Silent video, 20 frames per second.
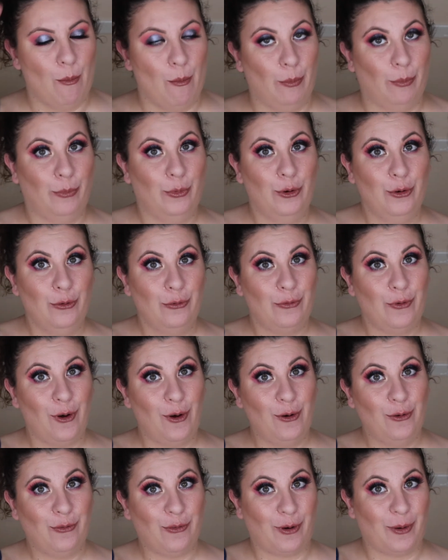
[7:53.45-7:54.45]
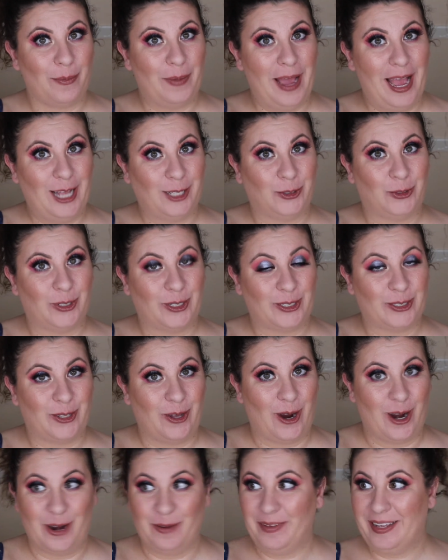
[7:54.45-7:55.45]
Move over, Patrick
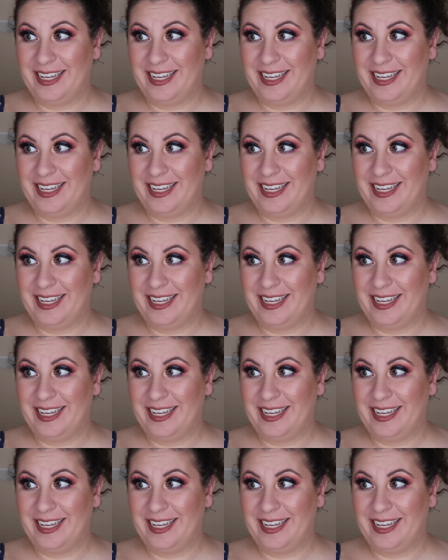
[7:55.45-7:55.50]
STARRR,